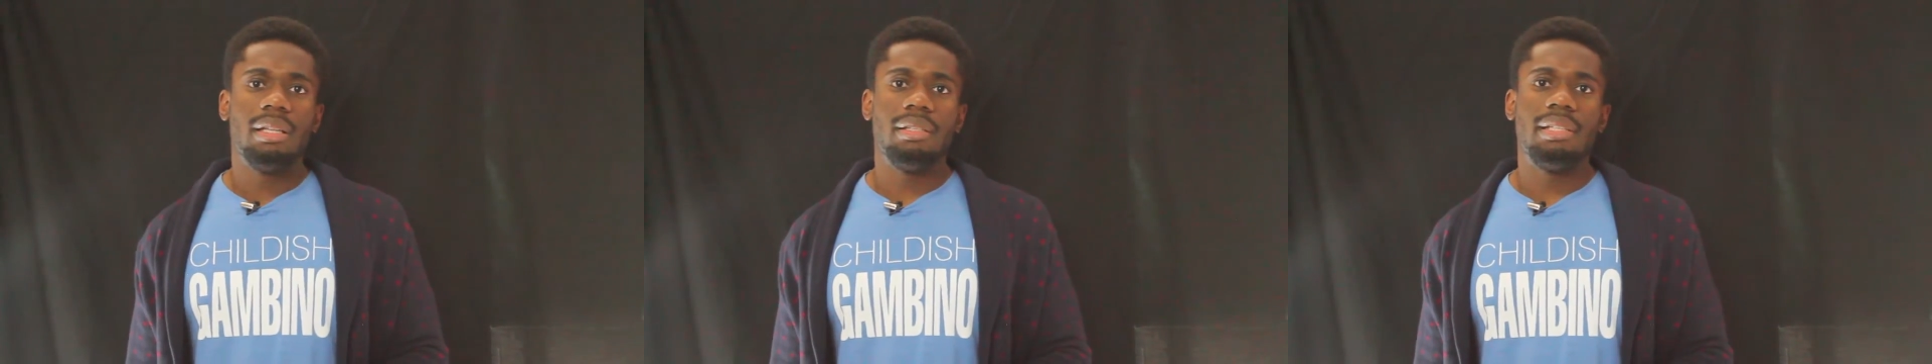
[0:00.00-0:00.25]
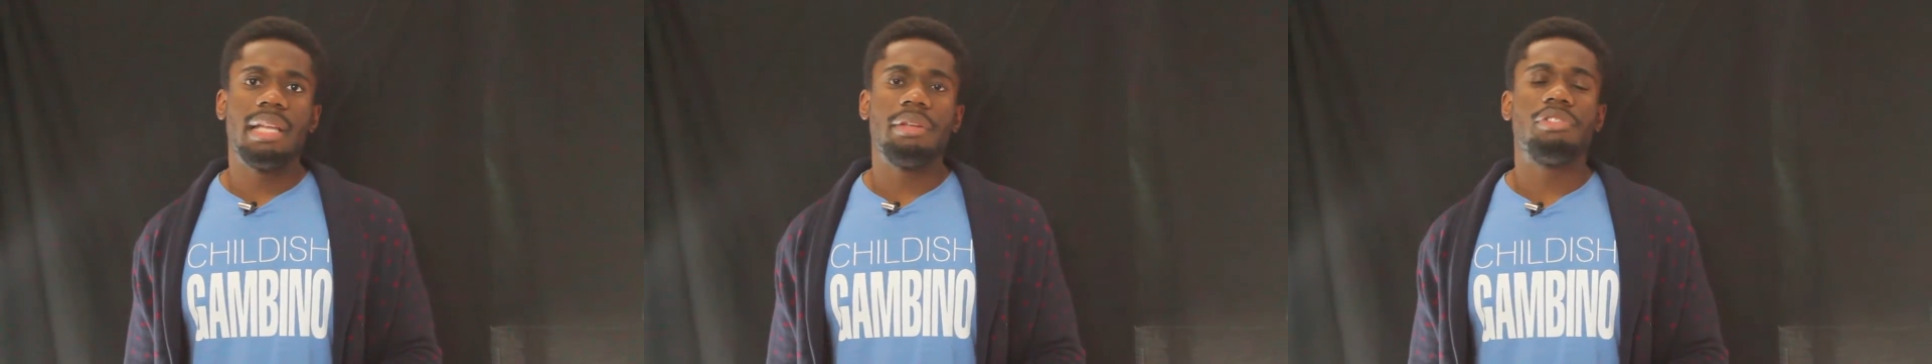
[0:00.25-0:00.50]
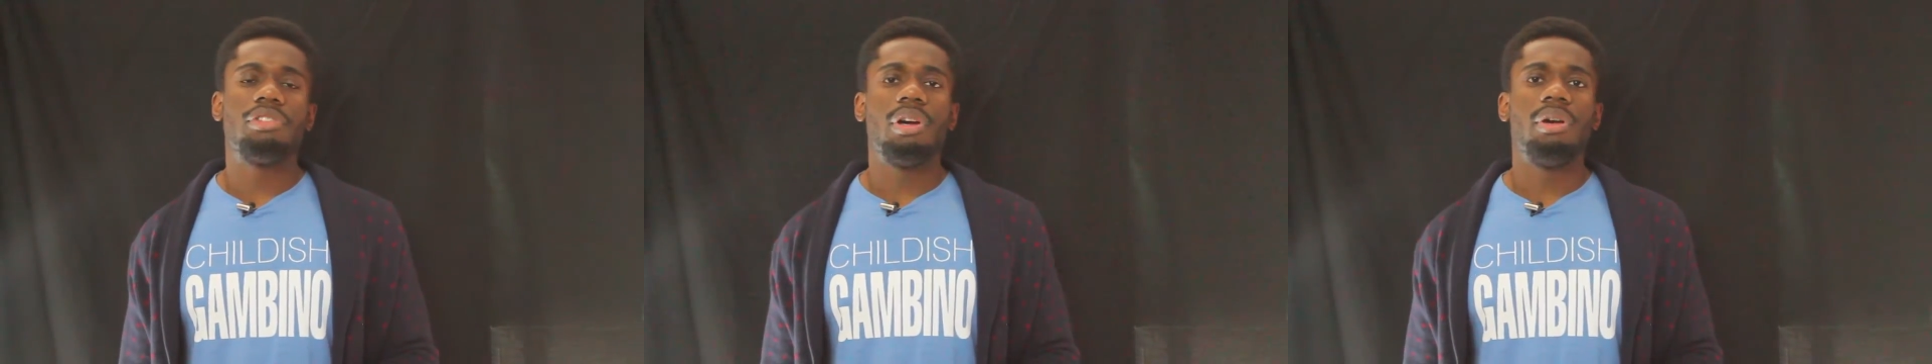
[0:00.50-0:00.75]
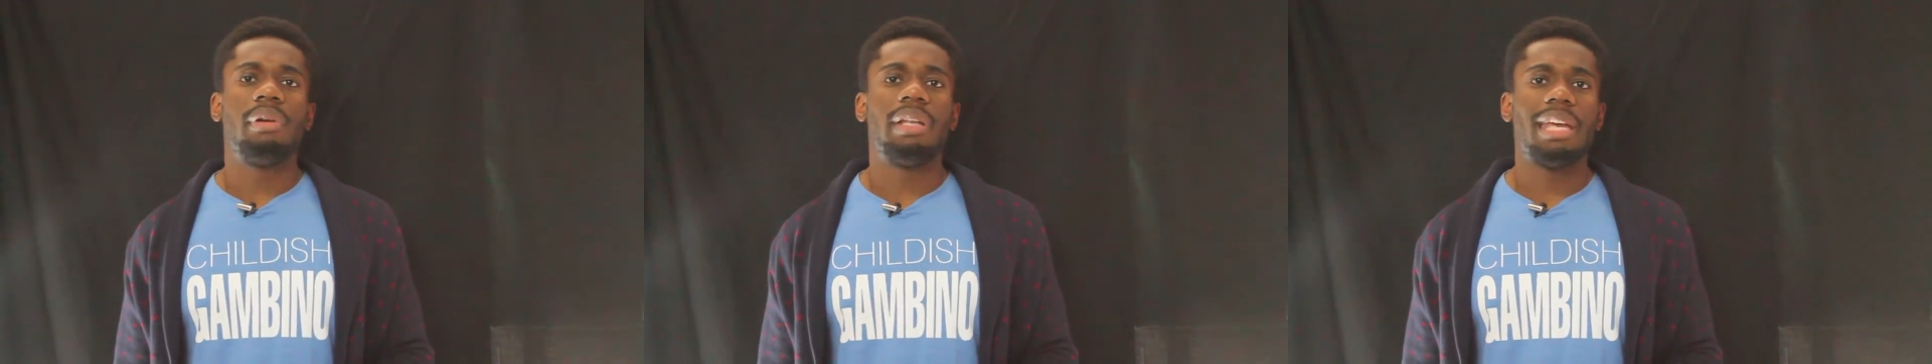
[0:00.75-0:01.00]
The Daily
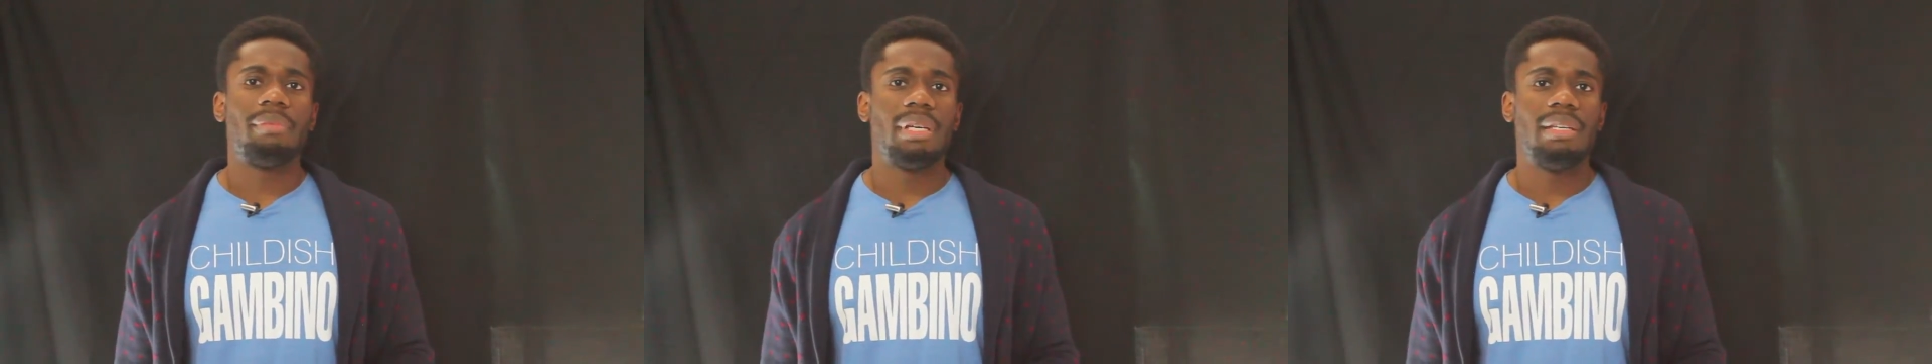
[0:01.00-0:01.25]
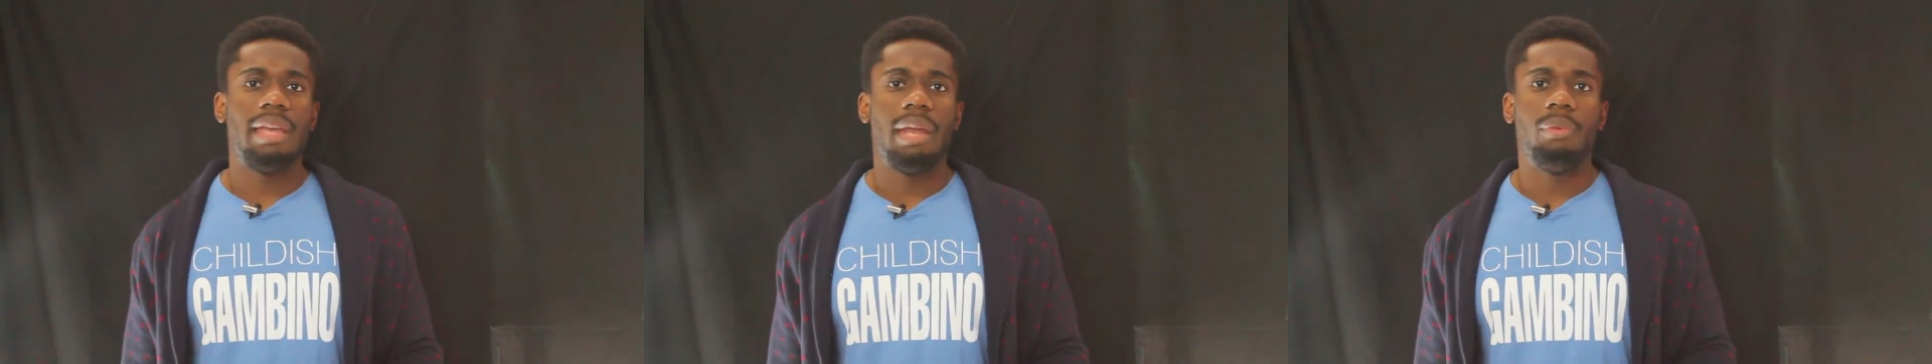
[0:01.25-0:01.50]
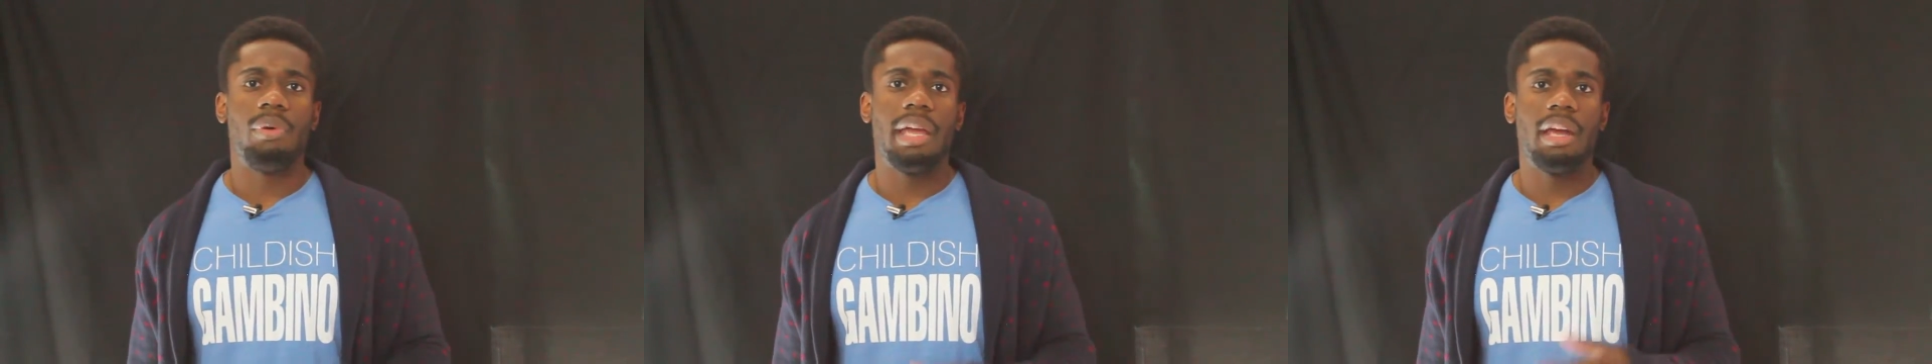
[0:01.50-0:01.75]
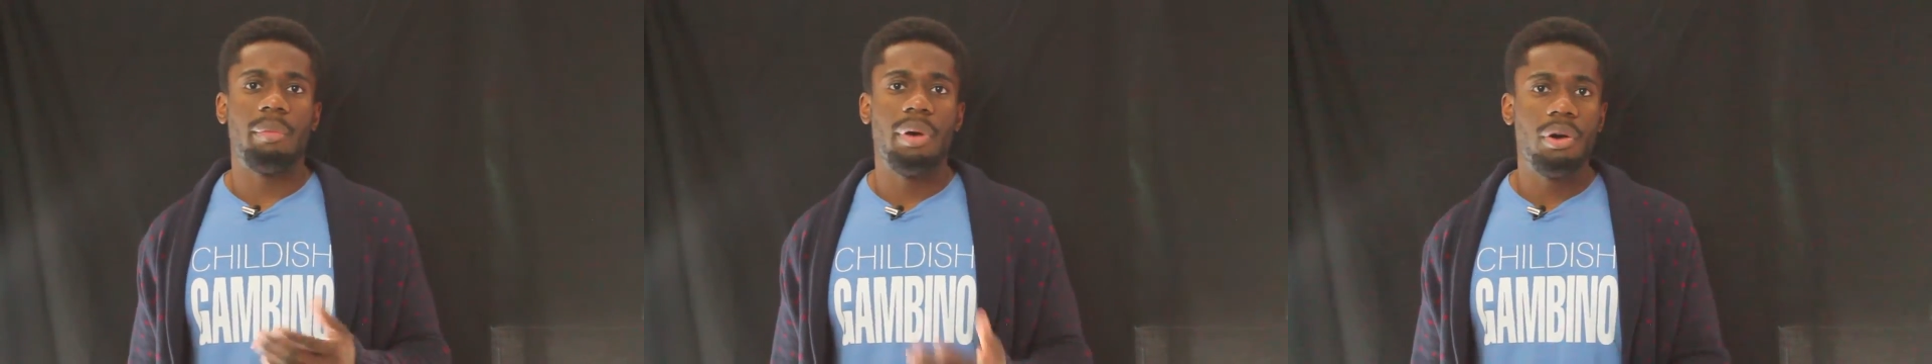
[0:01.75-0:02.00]
Show and At Midnight will
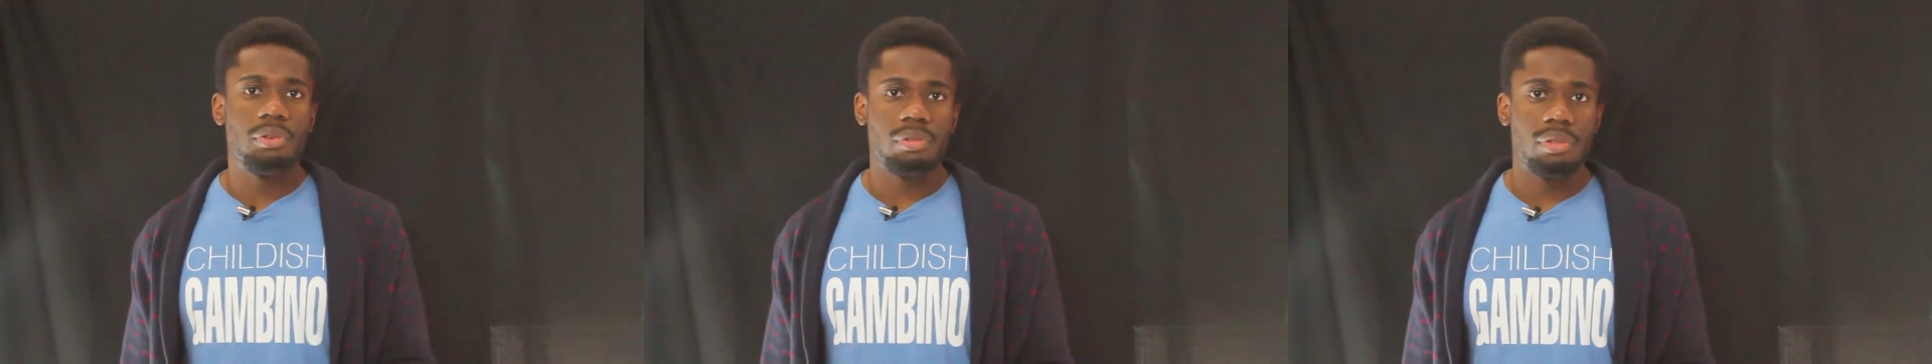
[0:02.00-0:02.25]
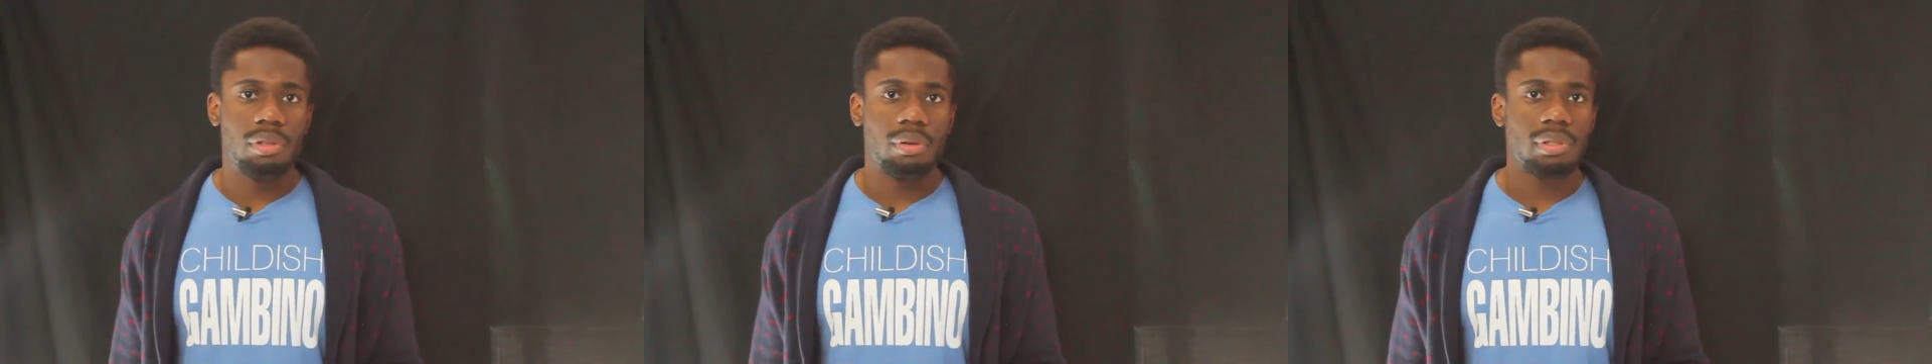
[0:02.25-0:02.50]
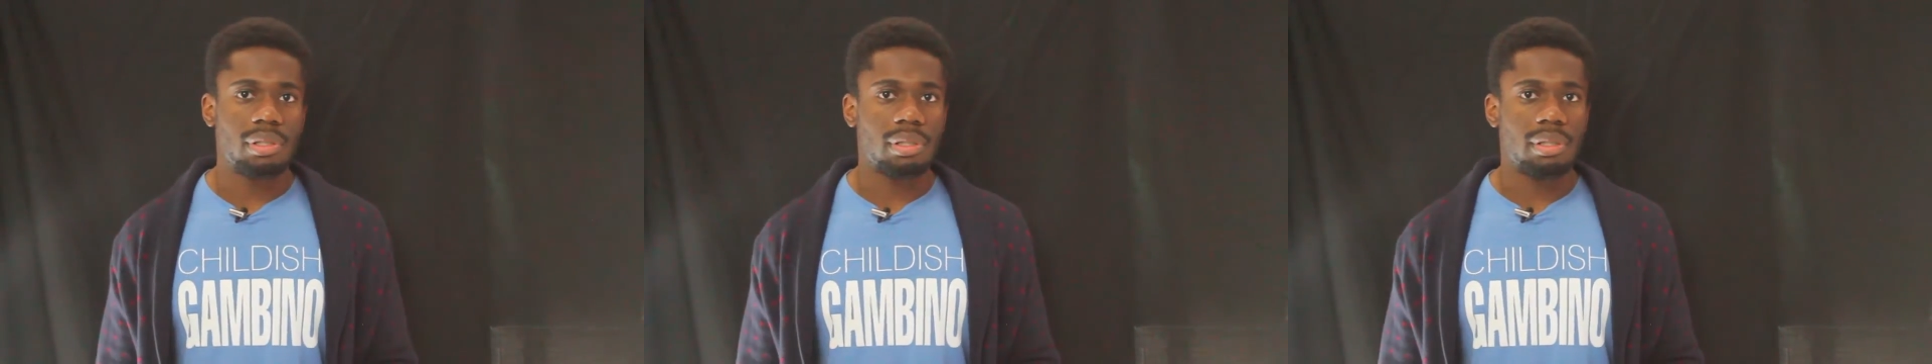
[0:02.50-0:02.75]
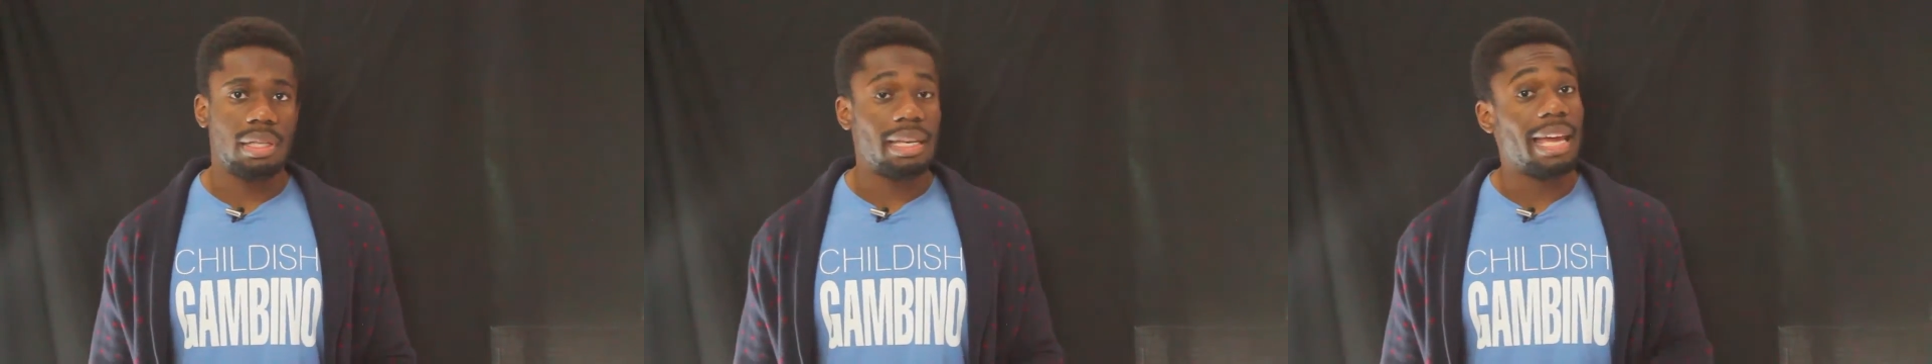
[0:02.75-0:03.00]
air
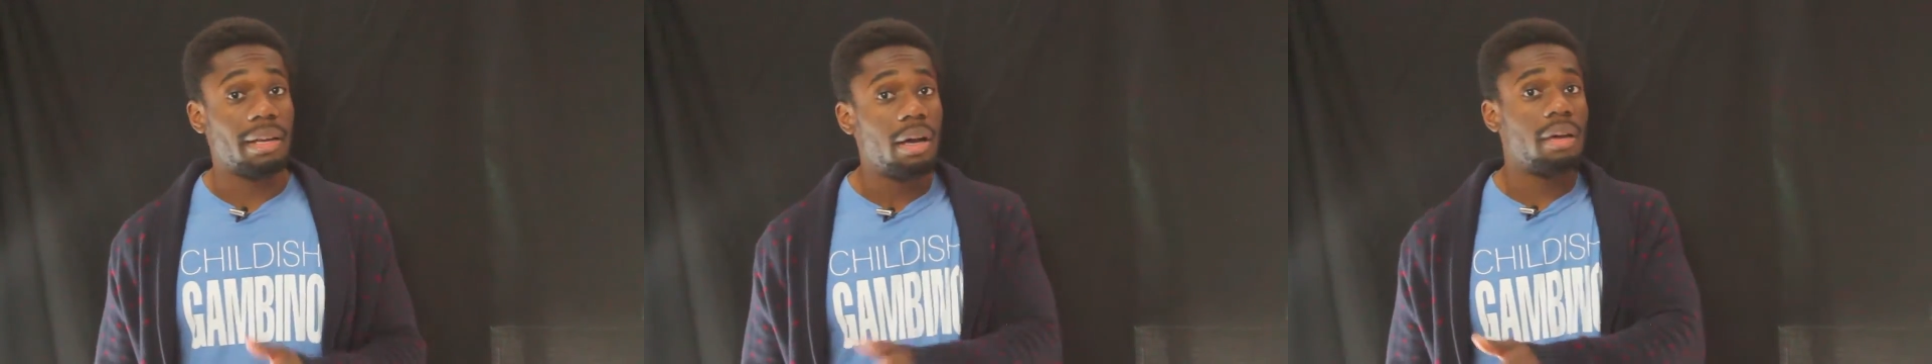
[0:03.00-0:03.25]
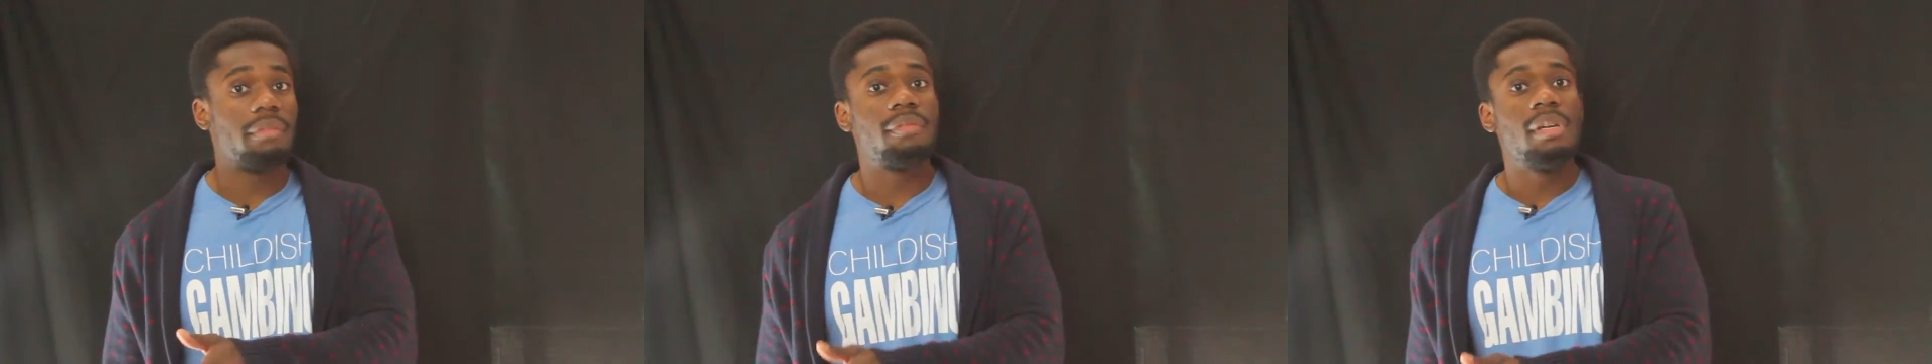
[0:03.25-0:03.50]
post-results the night of.